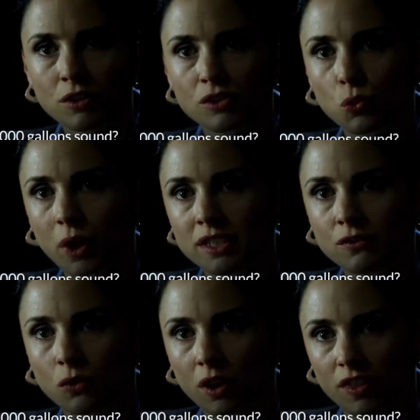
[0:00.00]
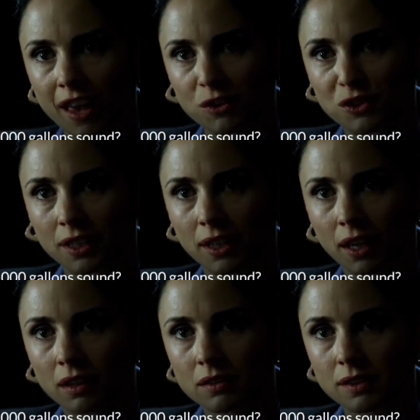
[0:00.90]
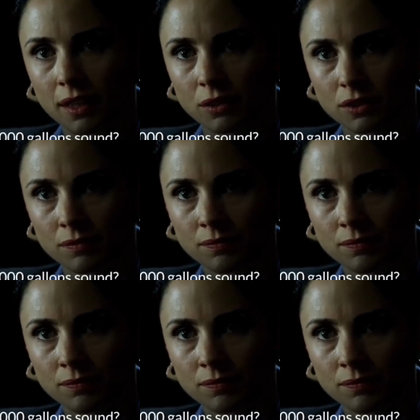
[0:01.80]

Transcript: does 24,000 gallons sound?